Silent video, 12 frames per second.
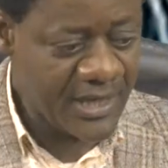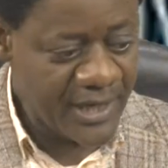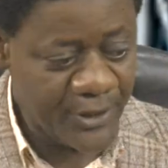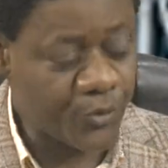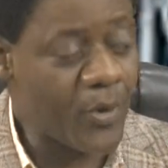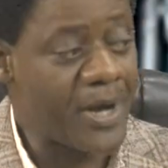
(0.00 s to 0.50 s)

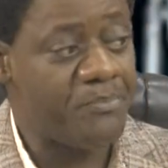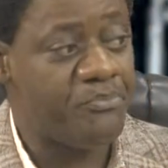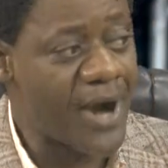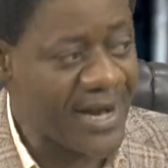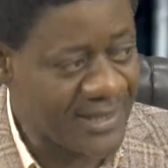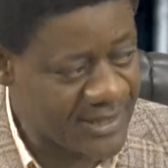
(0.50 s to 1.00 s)
is quite
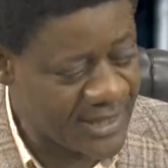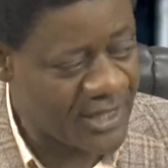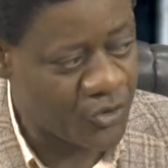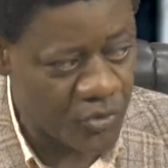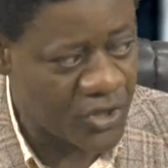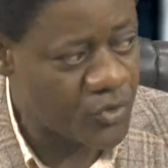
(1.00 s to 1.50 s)
bright in
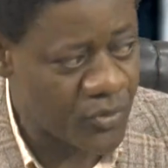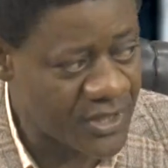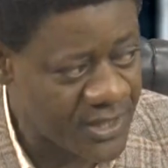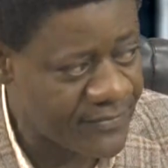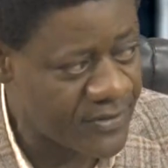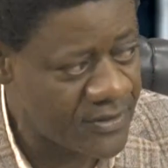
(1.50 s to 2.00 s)

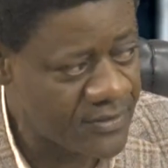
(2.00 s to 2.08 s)
2027?